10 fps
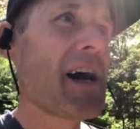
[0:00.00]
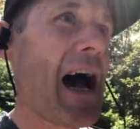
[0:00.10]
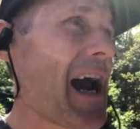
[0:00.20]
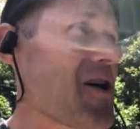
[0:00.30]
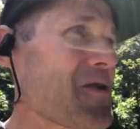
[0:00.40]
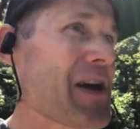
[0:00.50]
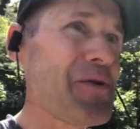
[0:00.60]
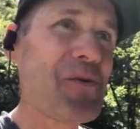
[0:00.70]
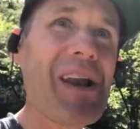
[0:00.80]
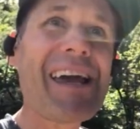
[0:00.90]
I don't
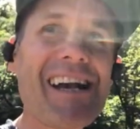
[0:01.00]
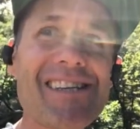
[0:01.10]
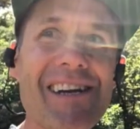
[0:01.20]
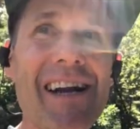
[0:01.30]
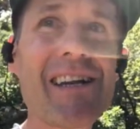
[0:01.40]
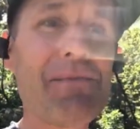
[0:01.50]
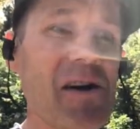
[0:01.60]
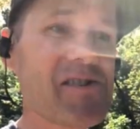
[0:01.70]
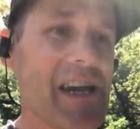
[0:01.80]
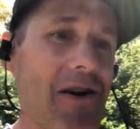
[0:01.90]
get really excited
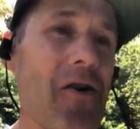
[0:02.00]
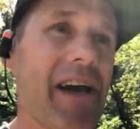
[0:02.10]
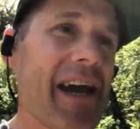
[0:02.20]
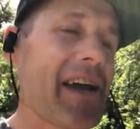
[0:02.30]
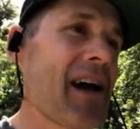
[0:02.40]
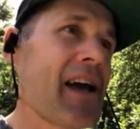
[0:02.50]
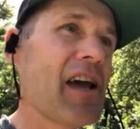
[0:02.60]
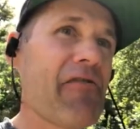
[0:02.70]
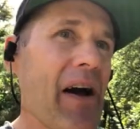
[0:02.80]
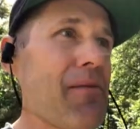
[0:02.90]
about saying, okay,
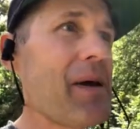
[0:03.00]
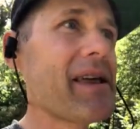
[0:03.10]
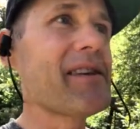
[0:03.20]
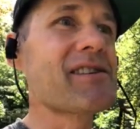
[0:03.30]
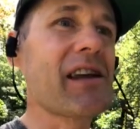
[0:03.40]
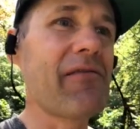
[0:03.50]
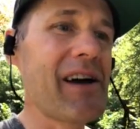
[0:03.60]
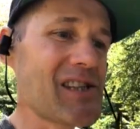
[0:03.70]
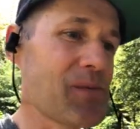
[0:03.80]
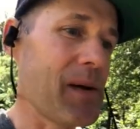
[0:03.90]
if I make this
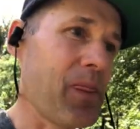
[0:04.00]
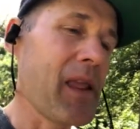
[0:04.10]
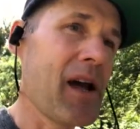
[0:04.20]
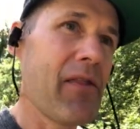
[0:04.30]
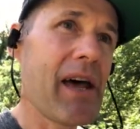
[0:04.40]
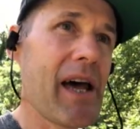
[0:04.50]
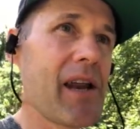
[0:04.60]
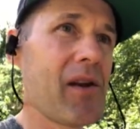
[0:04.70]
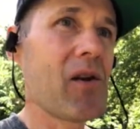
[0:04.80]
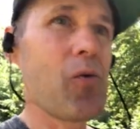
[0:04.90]
investment,
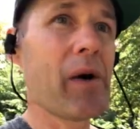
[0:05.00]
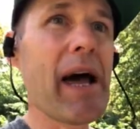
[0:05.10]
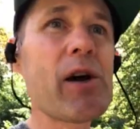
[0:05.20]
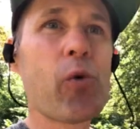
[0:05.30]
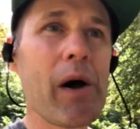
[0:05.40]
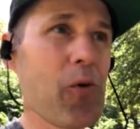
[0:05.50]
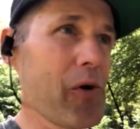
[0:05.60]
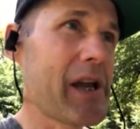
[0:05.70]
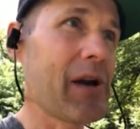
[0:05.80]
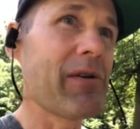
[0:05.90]
then when I quit
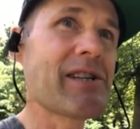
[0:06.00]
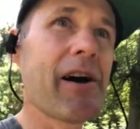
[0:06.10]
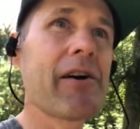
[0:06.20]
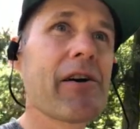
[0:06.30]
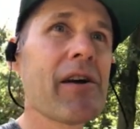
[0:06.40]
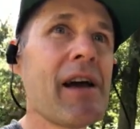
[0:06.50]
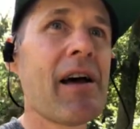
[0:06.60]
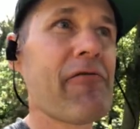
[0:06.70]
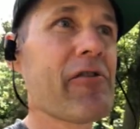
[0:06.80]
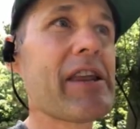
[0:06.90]
working and retire,
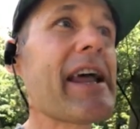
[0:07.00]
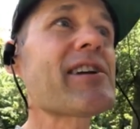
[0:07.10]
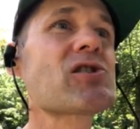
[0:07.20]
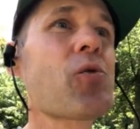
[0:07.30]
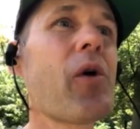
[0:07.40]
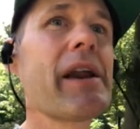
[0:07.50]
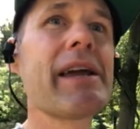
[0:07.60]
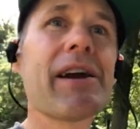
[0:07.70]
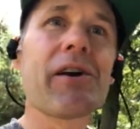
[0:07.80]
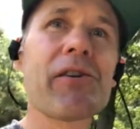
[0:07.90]
for the next 20
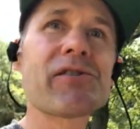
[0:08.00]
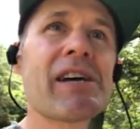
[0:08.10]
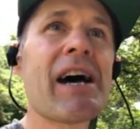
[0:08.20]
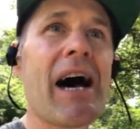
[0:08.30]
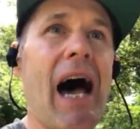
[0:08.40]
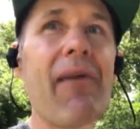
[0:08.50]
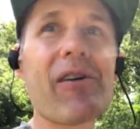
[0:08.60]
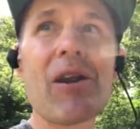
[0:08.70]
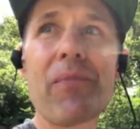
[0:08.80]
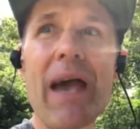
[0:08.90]
years, I'm
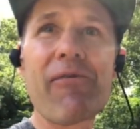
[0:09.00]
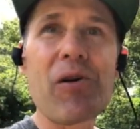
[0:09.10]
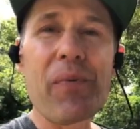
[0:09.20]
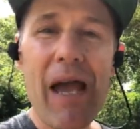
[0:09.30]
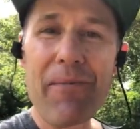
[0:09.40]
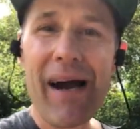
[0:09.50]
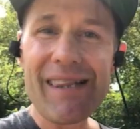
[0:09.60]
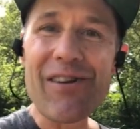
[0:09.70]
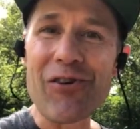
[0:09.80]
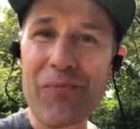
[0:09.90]
going to be able to pay my
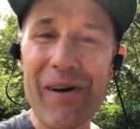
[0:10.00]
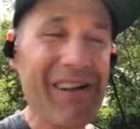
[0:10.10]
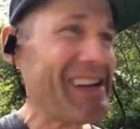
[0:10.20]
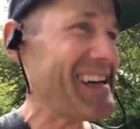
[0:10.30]
electric bill.